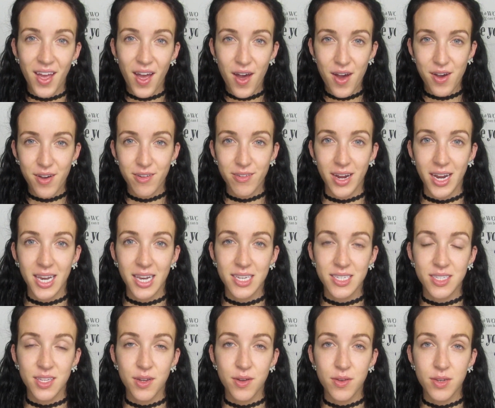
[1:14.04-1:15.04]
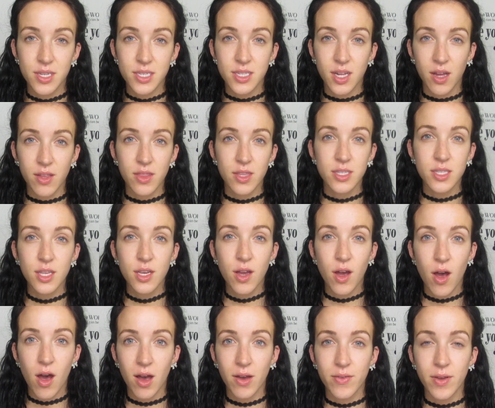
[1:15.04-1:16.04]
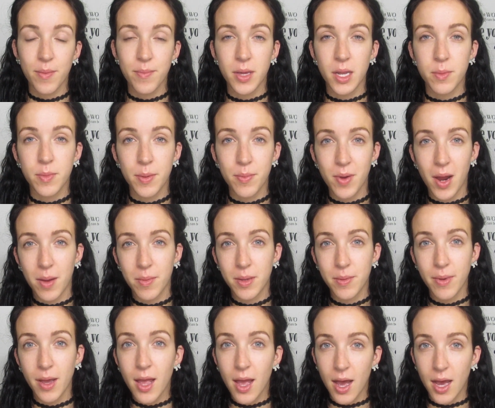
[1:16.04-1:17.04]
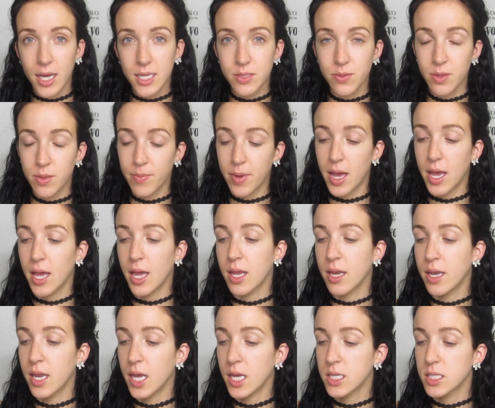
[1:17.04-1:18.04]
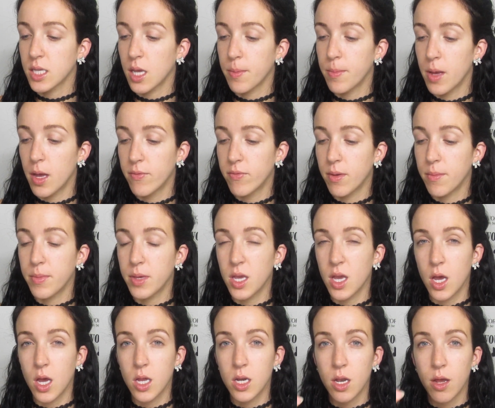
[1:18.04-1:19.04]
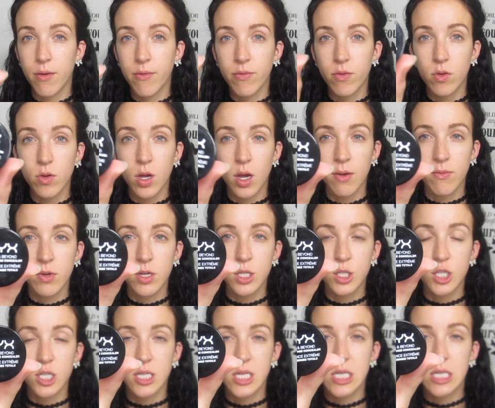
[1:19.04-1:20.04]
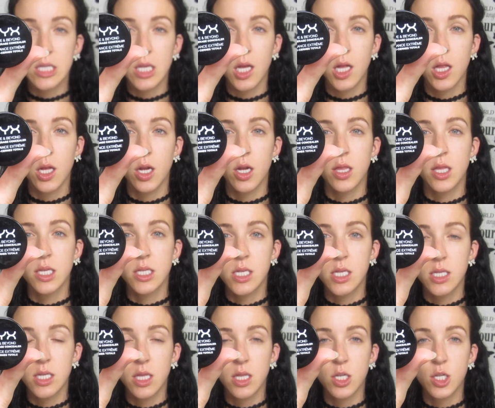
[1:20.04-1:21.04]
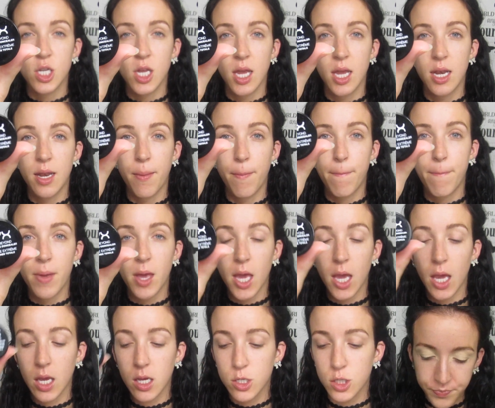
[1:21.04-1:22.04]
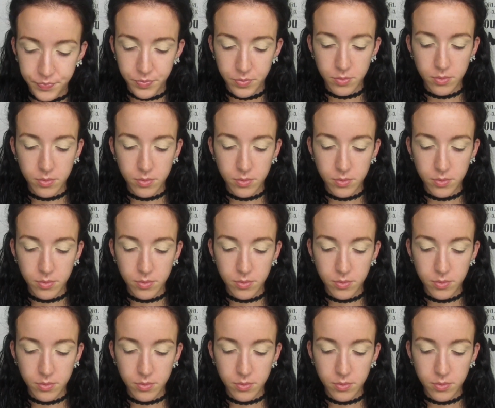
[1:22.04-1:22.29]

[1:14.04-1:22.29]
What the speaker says: Alrighty, so to start this look off, I'm going to be priming my eyes with my NYX Above and Beyond Full Coverage Concealer. This is in the shade Beige.